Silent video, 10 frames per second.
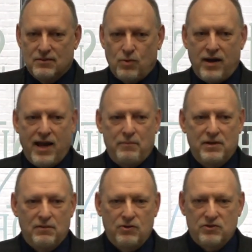What
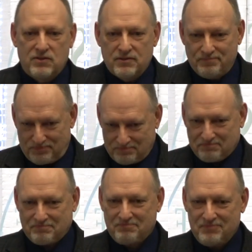happened to Moses?
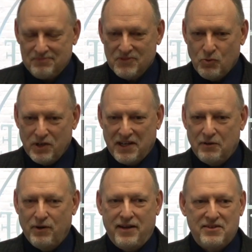where did he
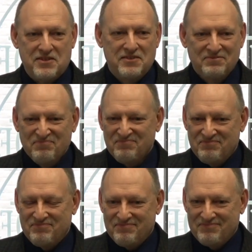get raised?
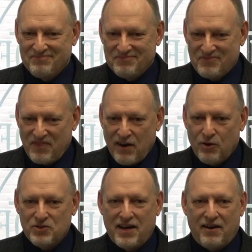
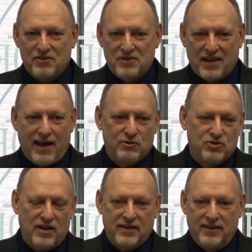Pharaoh's house. The guy was
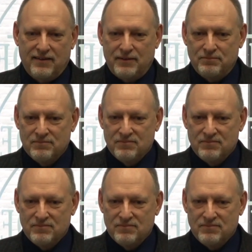trying to kill him.